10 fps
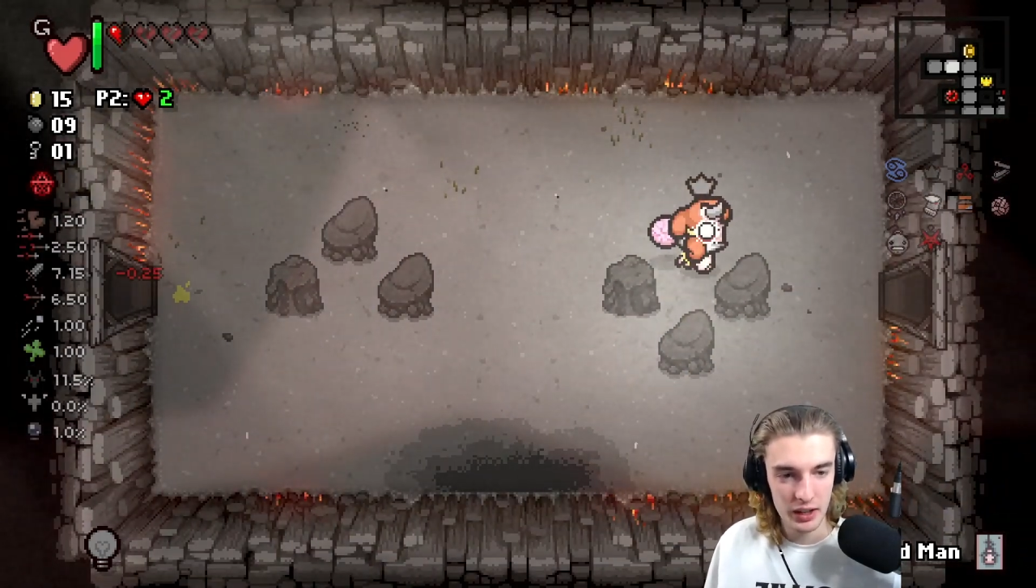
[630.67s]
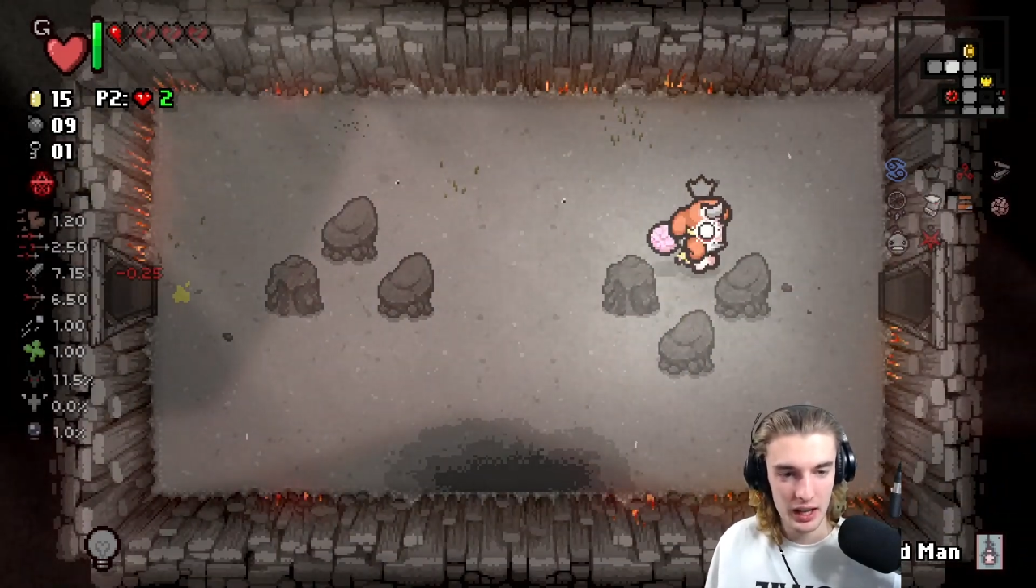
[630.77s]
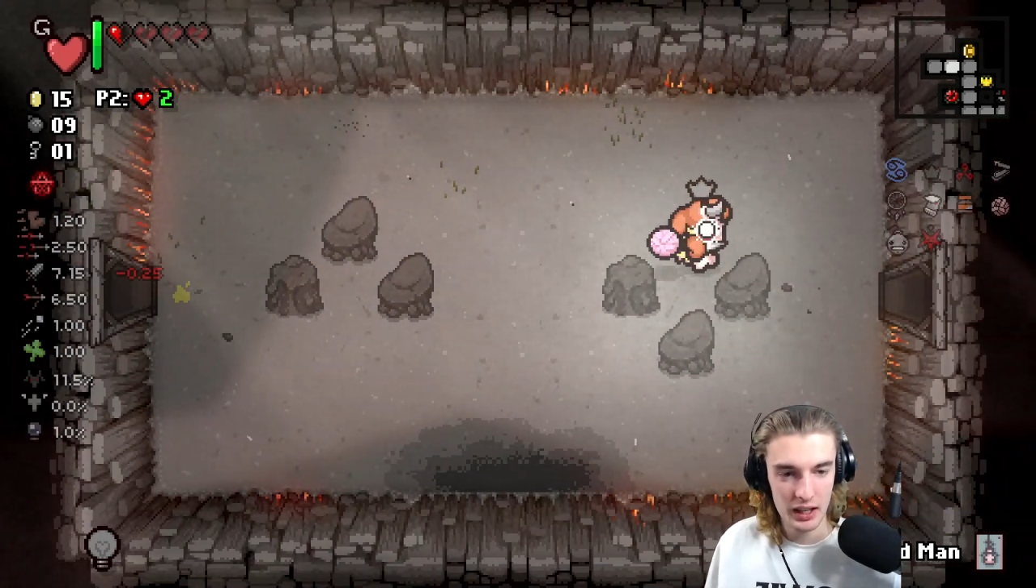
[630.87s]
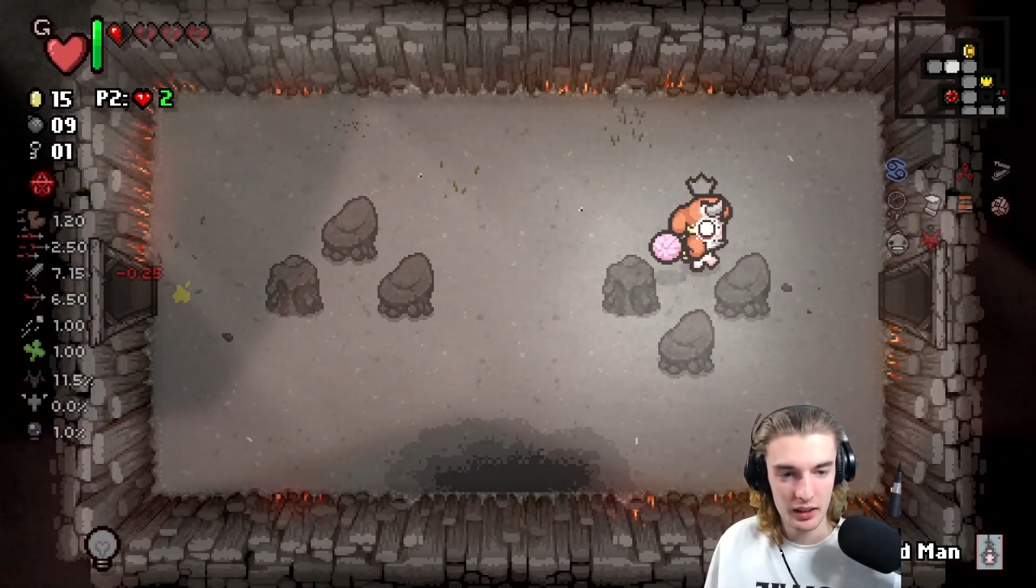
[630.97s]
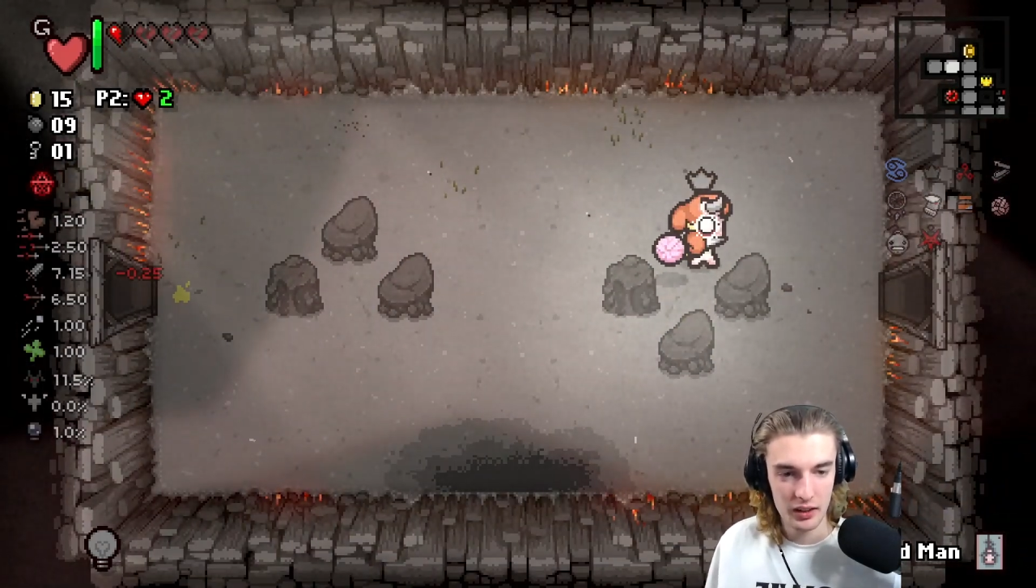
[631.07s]

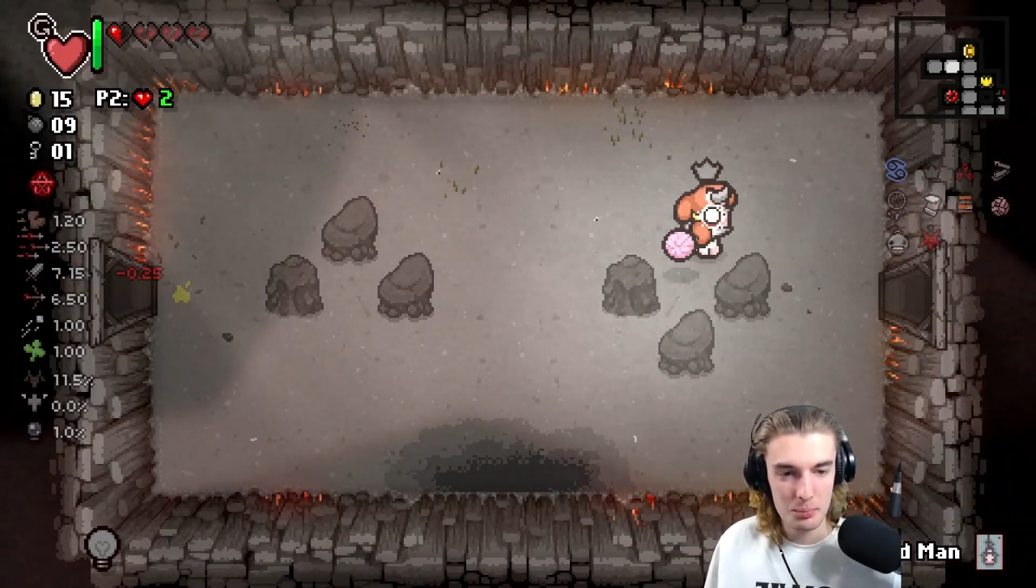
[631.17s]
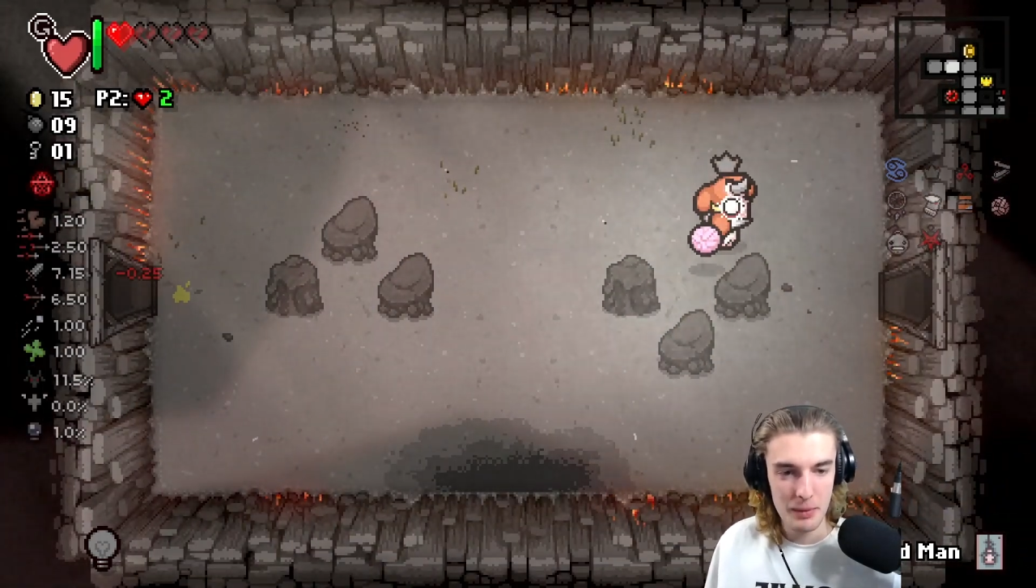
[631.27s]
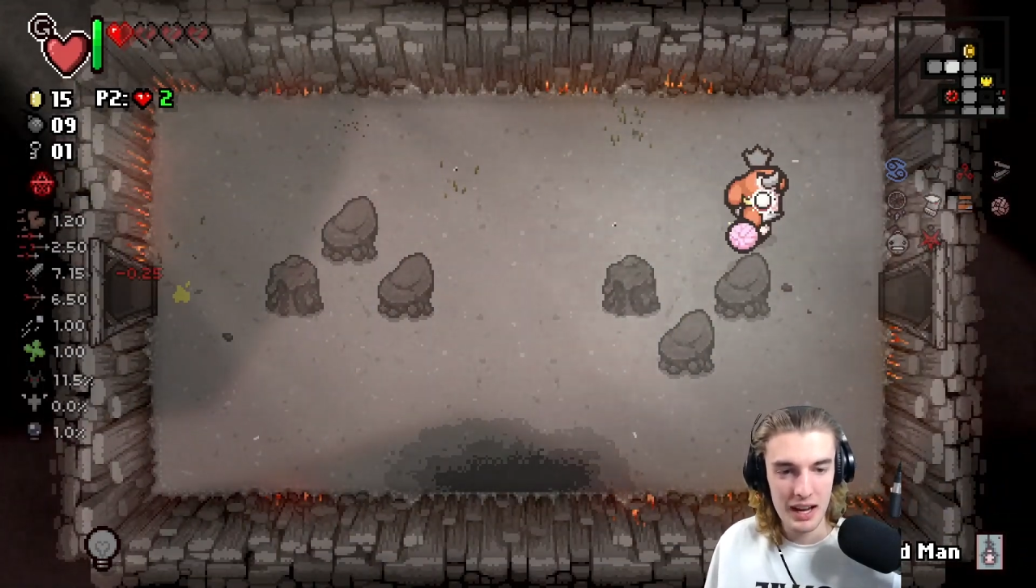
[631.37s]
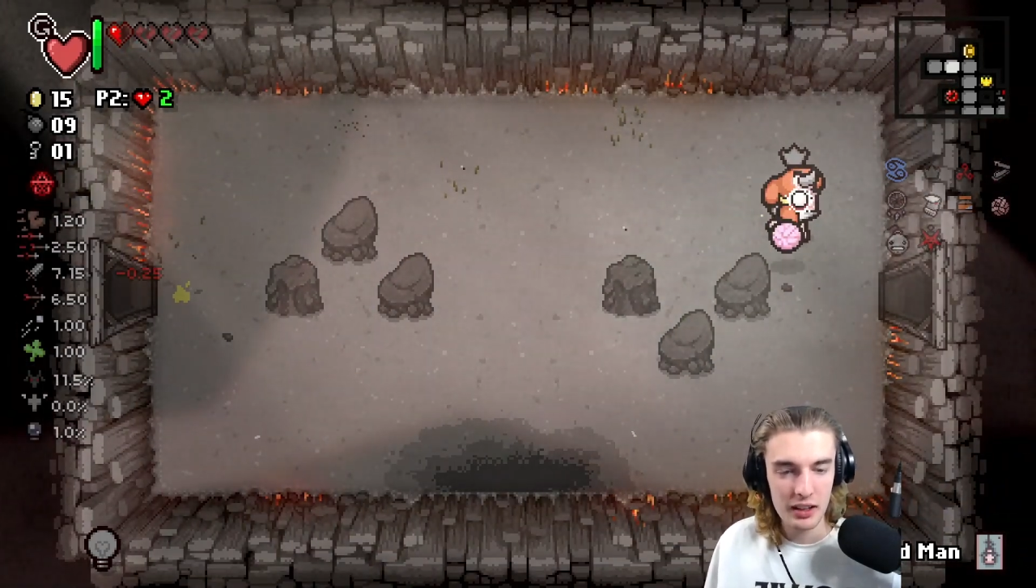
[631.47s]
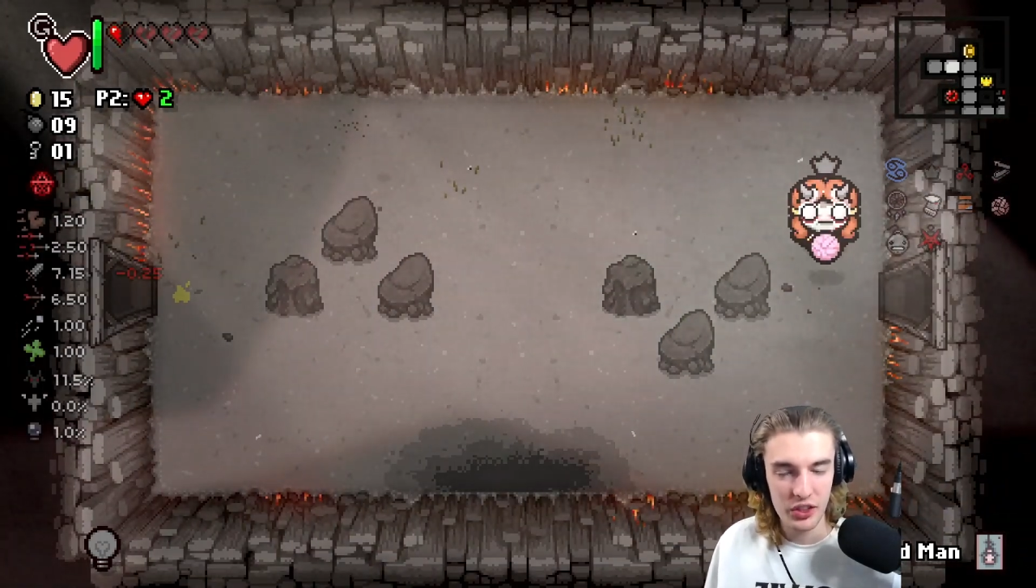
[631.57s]
and the
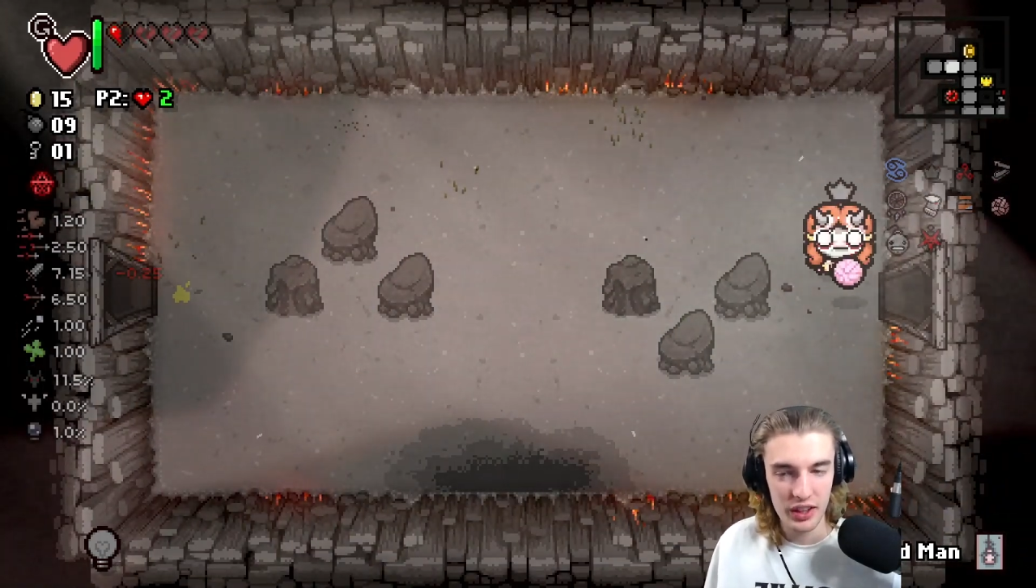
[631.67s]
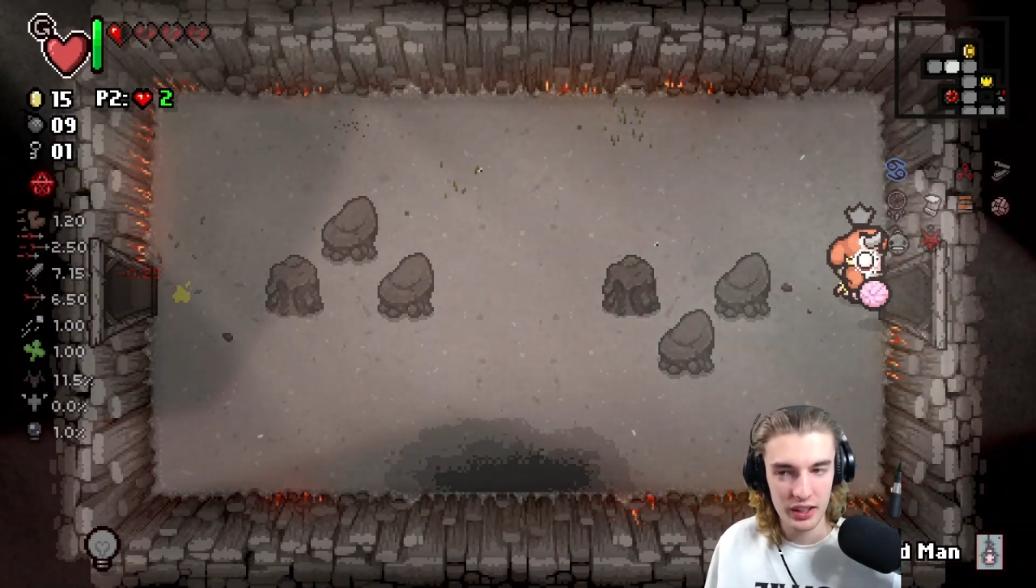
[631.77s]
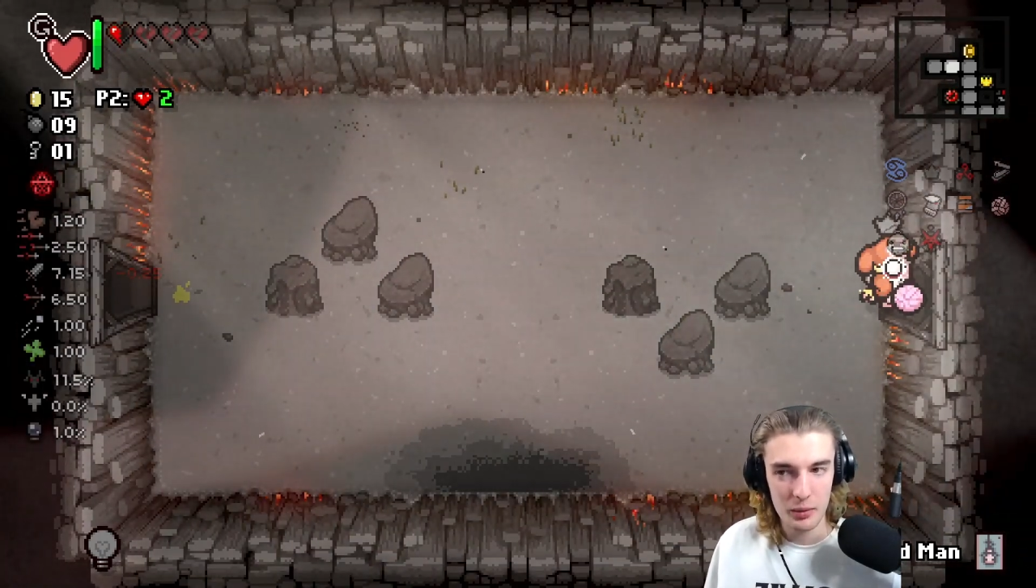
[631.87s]
main thing,